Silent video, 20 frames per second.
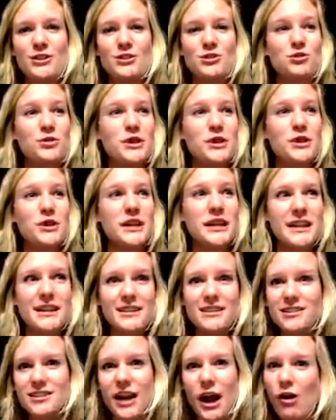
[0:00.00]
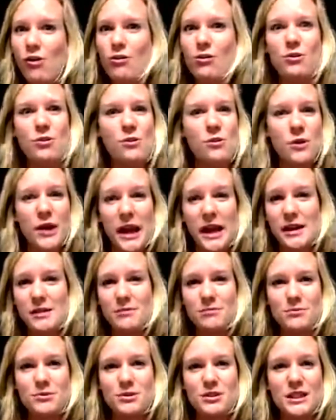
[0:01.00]
drinks, alcohol
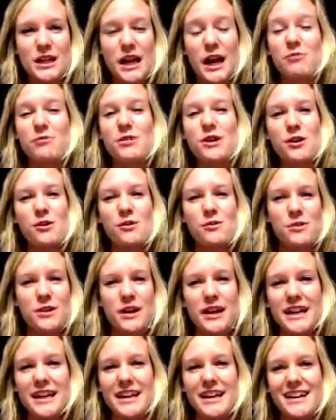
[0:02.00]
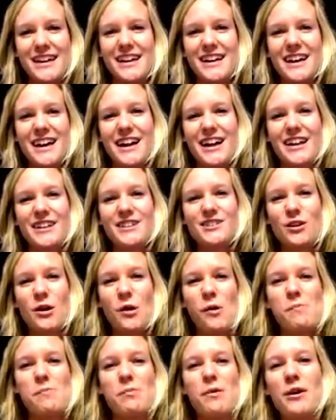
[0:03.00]
games, karaoke. it's
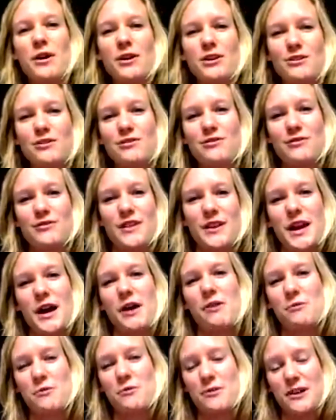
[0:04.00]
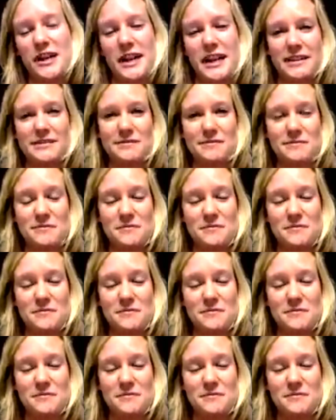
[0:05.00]
all part of the networking.